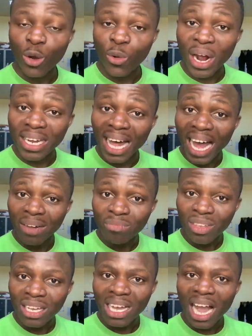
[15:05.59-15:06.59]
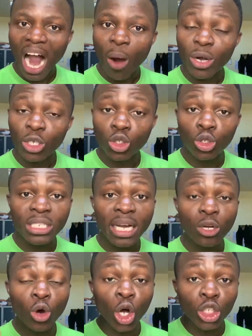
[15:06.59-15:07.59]
Rather, I want you to
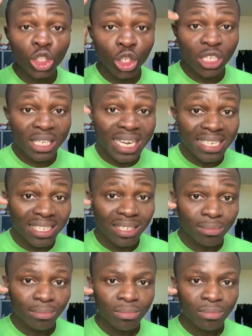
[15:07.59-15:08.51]
take consciousness